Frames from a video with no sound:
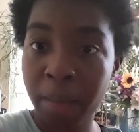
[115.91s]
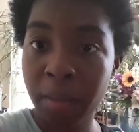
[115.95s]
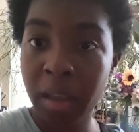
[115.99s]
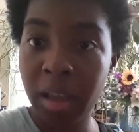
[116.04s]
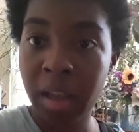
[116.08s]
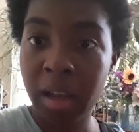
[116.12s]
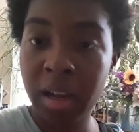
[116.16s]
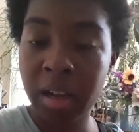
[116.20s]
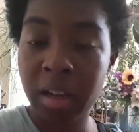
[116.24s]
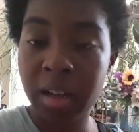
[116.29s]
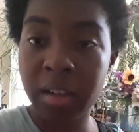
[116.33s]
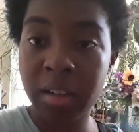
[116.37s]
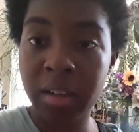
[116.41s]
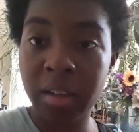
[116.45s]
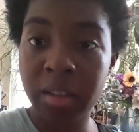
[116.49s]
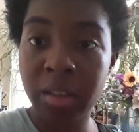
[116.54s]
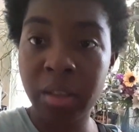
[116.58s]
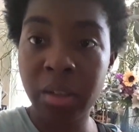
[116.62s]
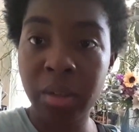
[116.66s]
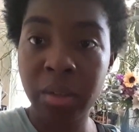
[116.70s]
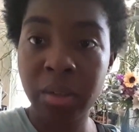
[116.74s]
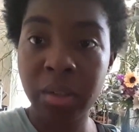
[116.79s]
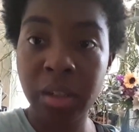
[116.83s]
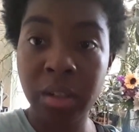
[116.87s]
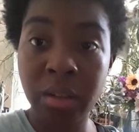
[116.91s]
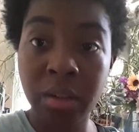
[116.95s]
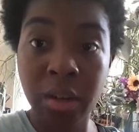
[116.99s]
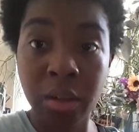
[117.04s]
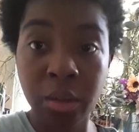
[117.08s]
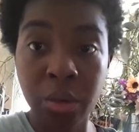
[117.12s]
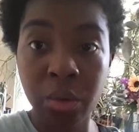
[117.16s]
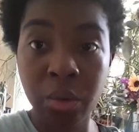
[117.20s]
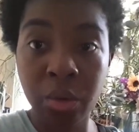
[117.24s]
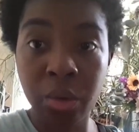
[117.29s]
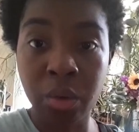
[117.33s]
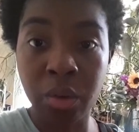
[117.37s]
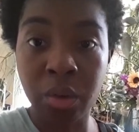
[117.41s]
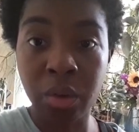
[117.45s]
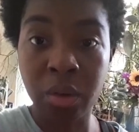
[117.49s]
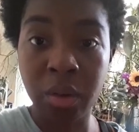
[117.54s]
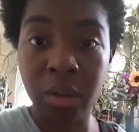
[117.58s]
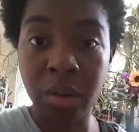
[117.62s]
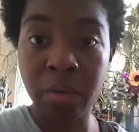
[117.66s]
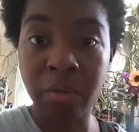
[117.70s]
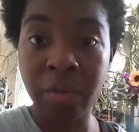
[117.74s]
And there's another girl,